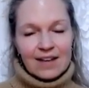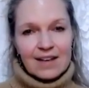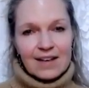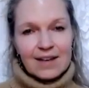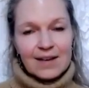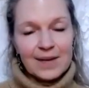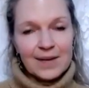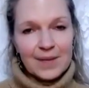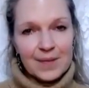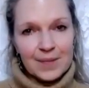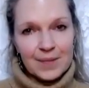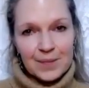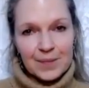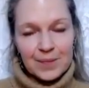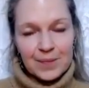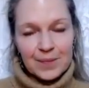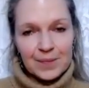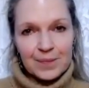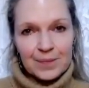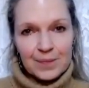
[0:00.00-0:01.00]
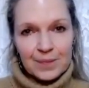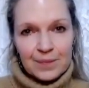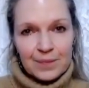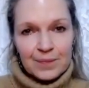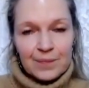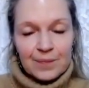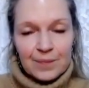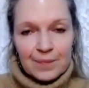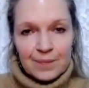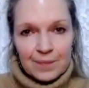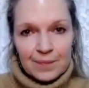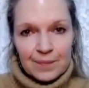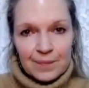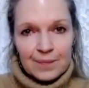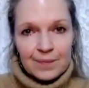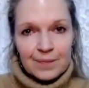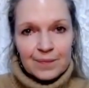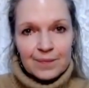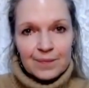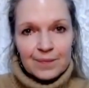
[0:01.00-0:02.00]

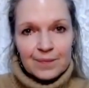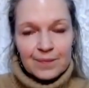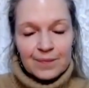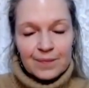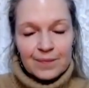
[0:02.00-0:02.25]
No words are spoken by the person on screen.